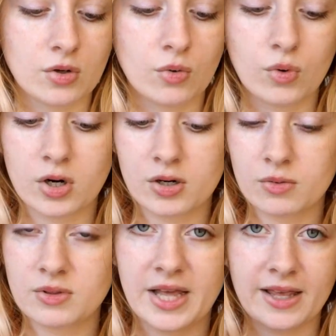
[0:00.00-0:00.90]
or
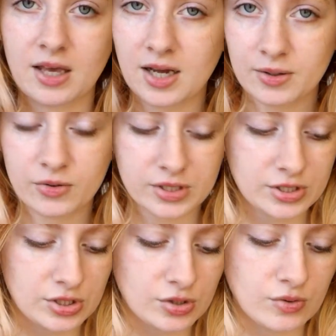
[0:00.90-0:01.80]
like I'm going to
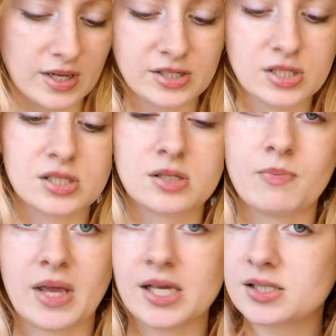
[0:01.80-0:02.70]
do and just
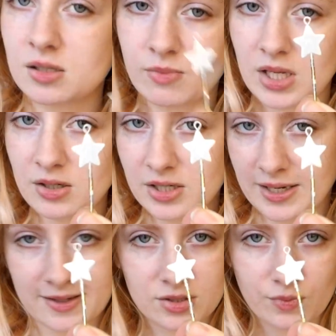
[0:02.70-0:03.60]
make some
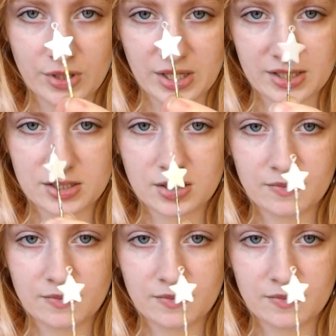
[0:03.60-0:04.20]
earrings with it.